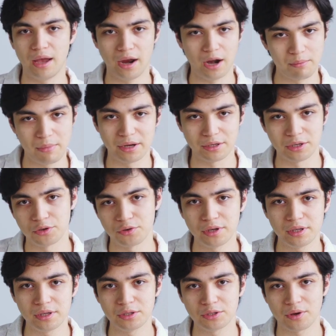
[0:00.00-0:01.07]
aromatic
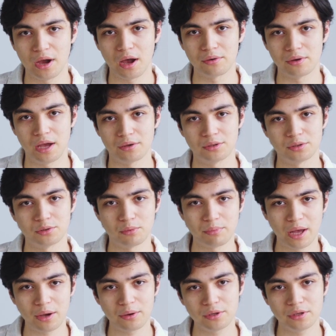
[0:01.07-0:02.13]
ingredients ground out into a
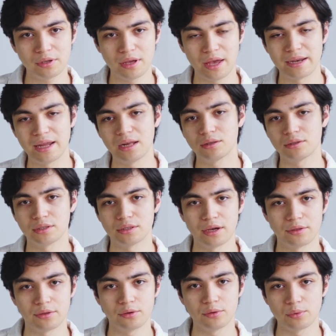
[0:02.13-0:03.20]
powder and held
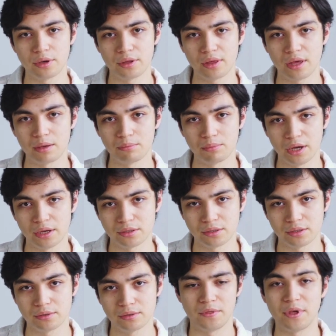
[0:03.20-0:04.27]
together with a binder.